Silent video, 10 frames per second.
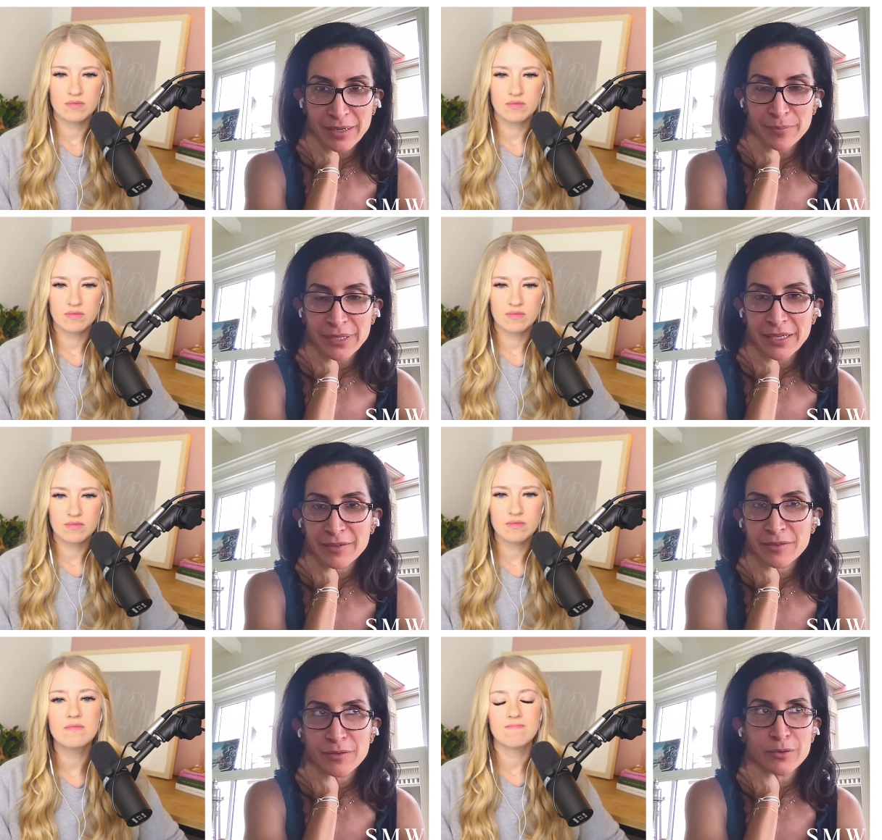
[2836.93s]

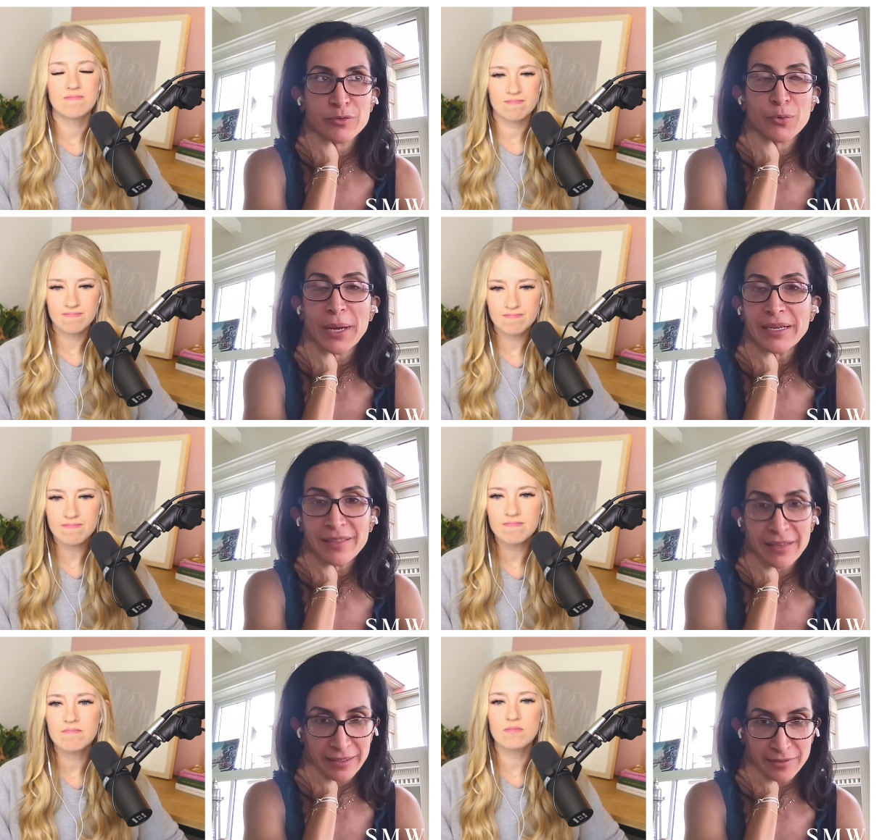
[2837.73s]
Speaker 1: Companies will do
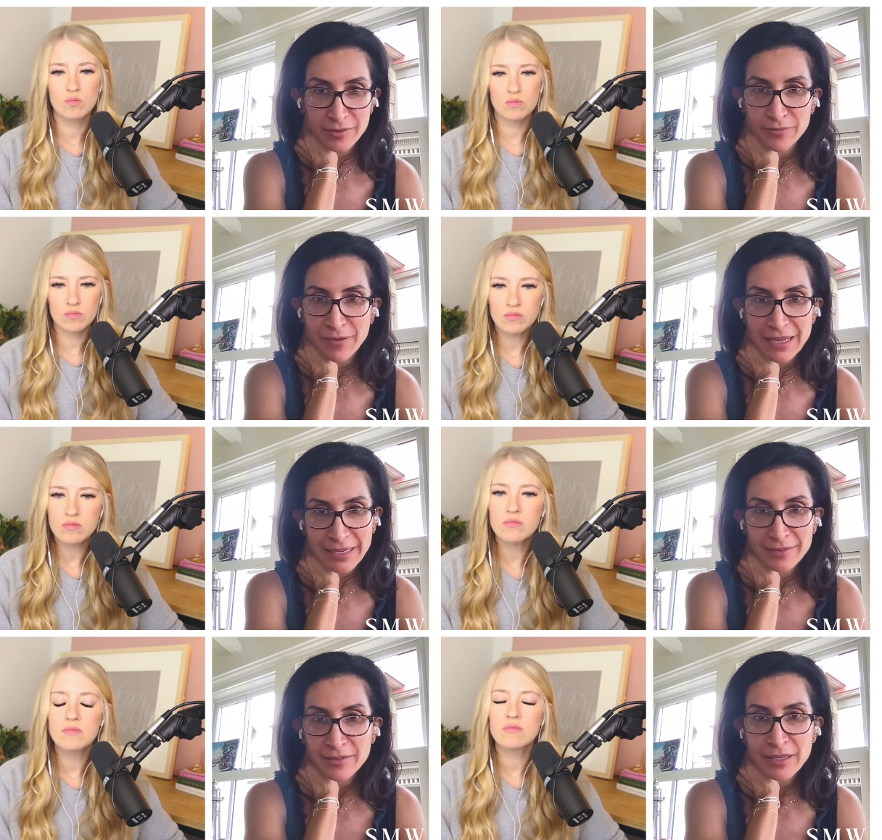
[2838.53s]
anything to
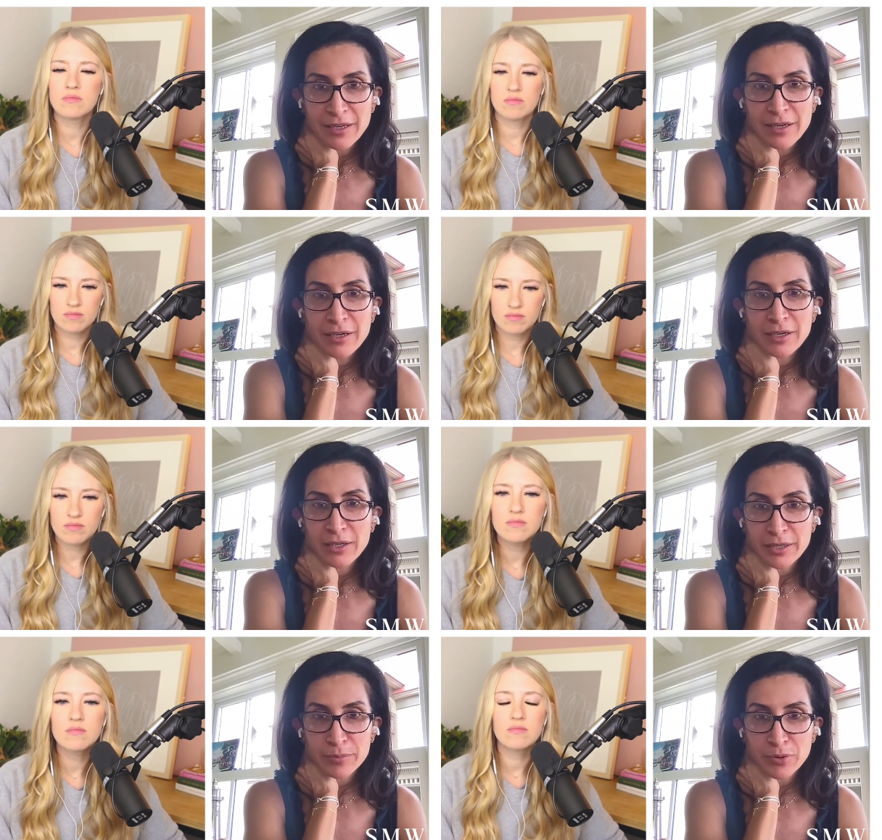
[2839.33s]
find
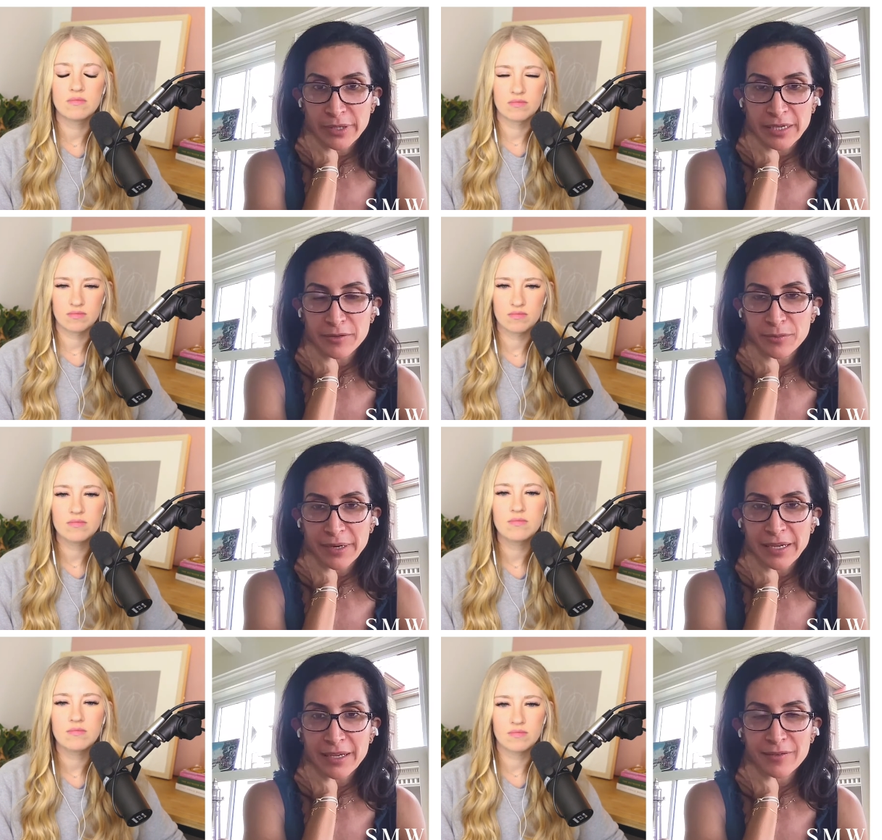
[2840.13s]
good employees,
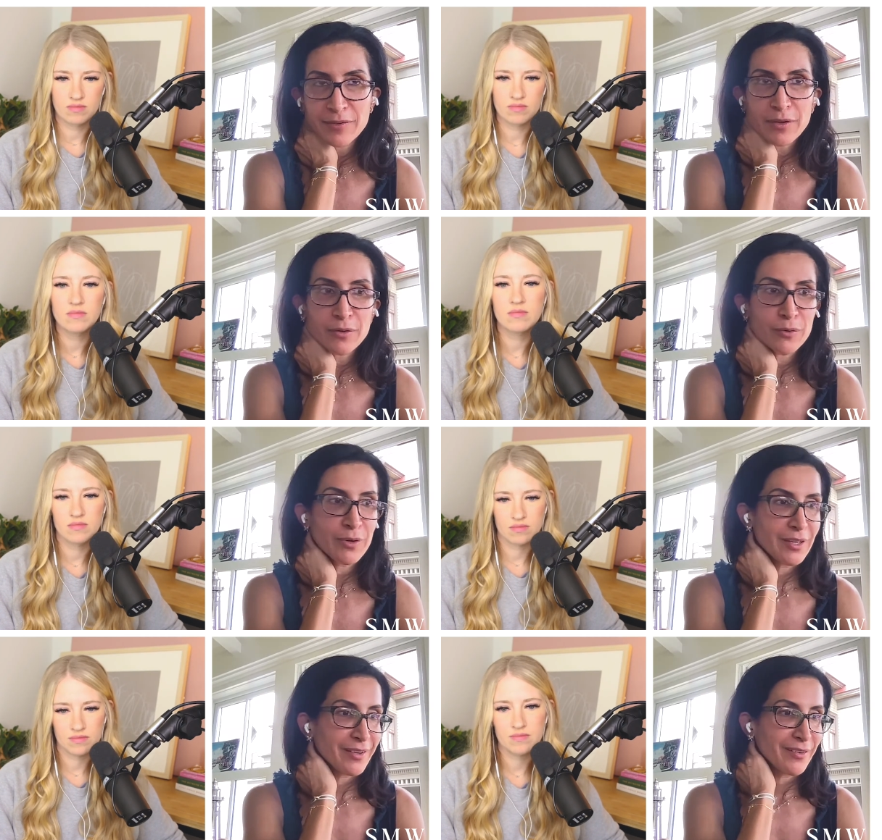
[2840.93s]
right? And
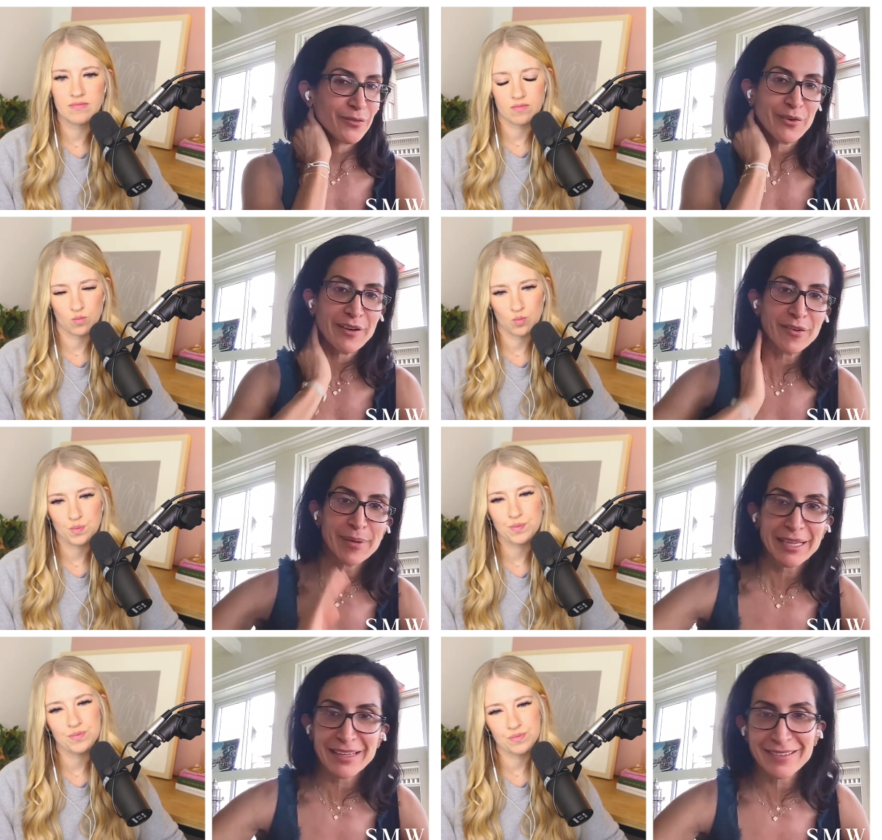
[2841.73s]
so for
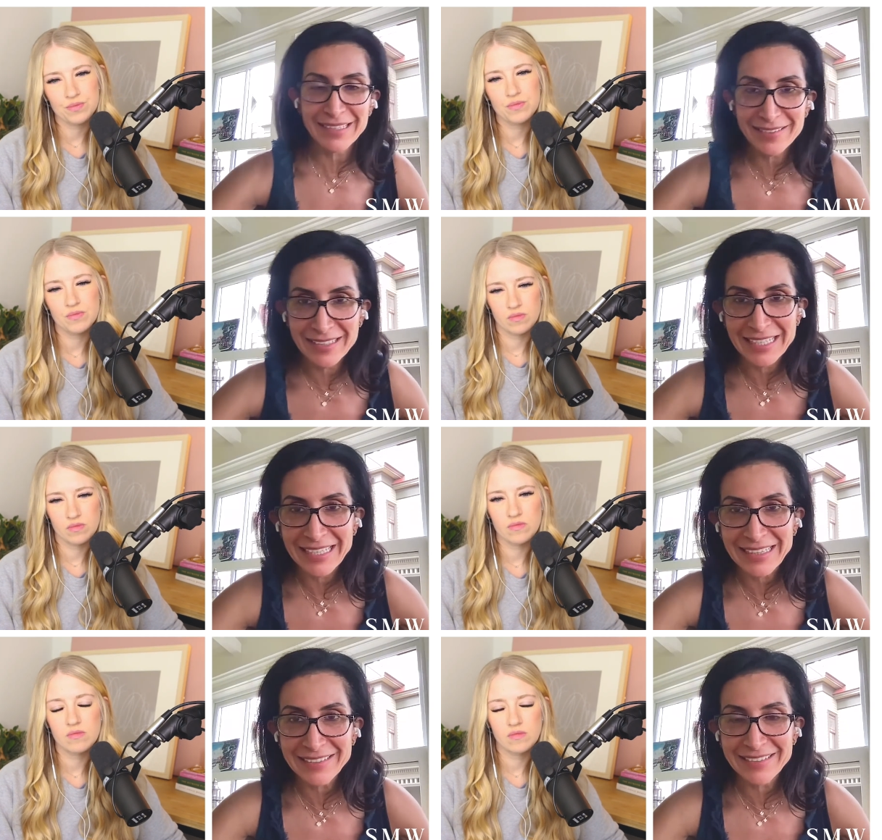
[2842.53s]
everybody that's
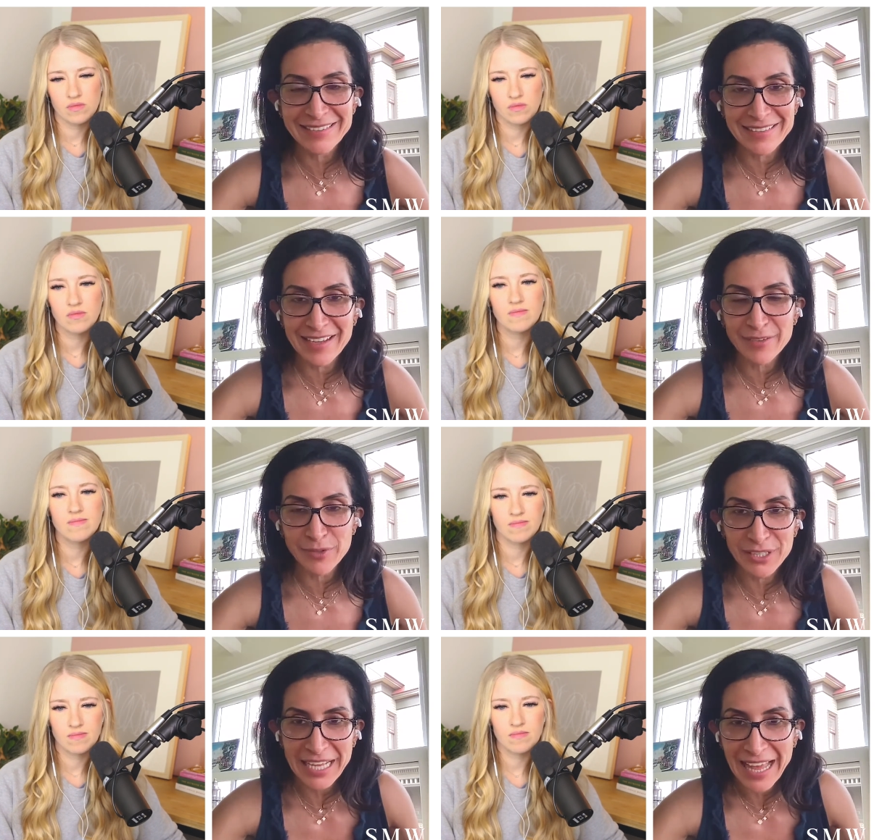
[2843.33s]
listening, this is the time
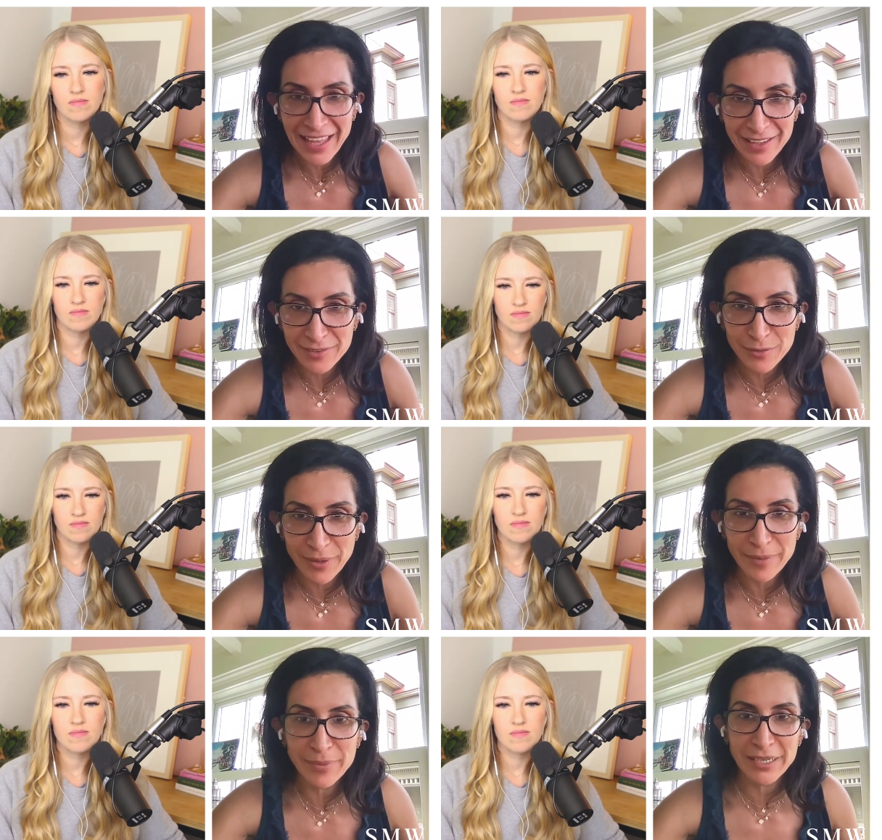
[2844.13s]
for you to ask,
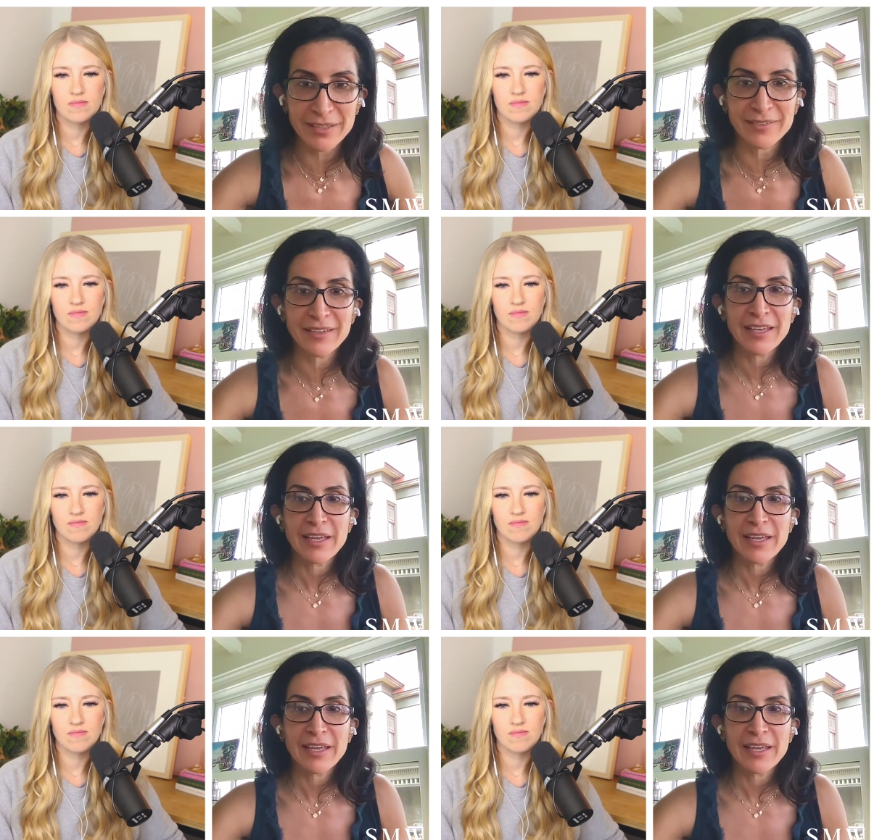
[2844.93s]
right? Because